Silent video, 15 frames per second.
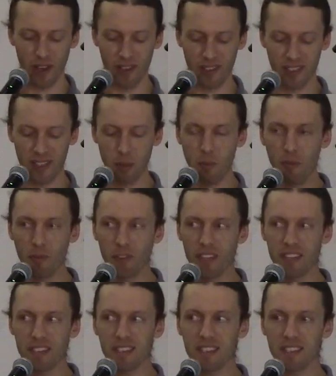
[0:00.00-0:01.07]
Some of
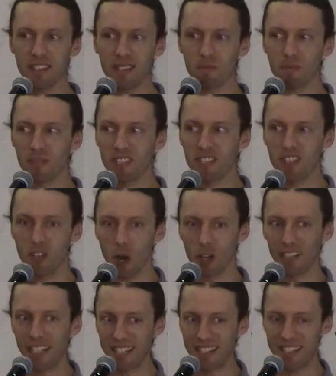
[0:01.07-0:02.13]
these
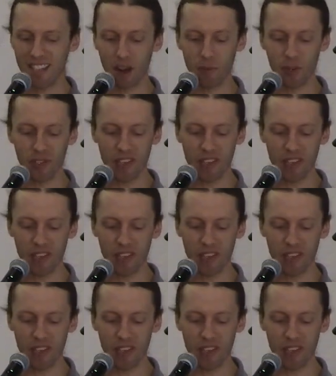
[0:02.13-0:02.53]
startling discoveries